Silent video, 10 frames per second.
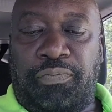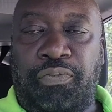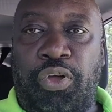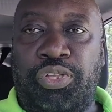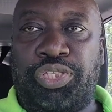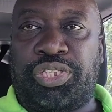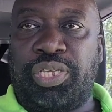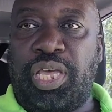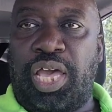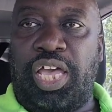front
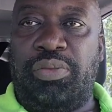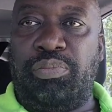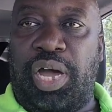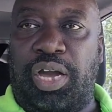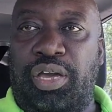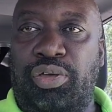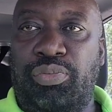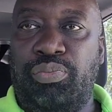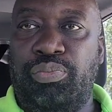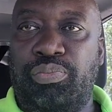and back
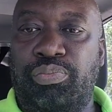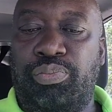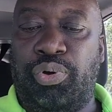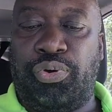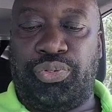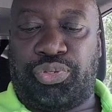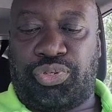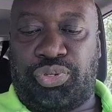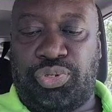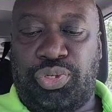
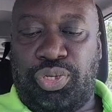porch,